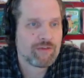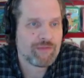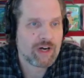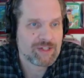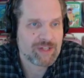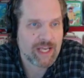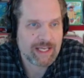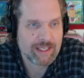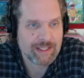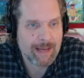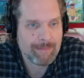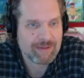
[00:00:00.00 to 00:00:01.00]
Farsight
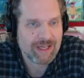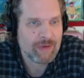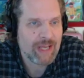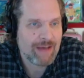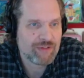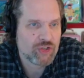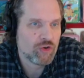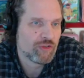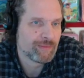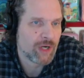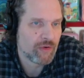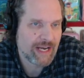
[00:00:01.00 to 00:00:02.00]
Adept. We have 2 of
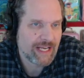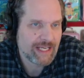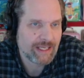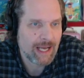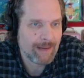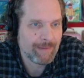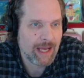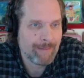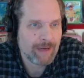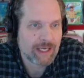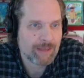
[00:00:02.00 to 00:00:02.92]
them already. I'm not gonna